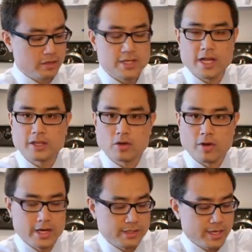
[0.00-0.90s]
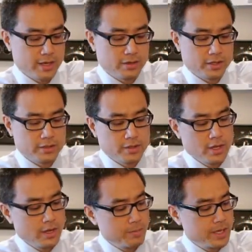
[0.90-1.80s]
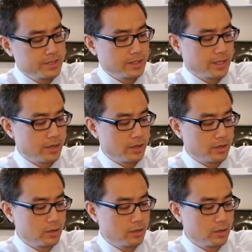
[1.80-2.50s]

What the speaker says: It's not the greatest handle. It's basically a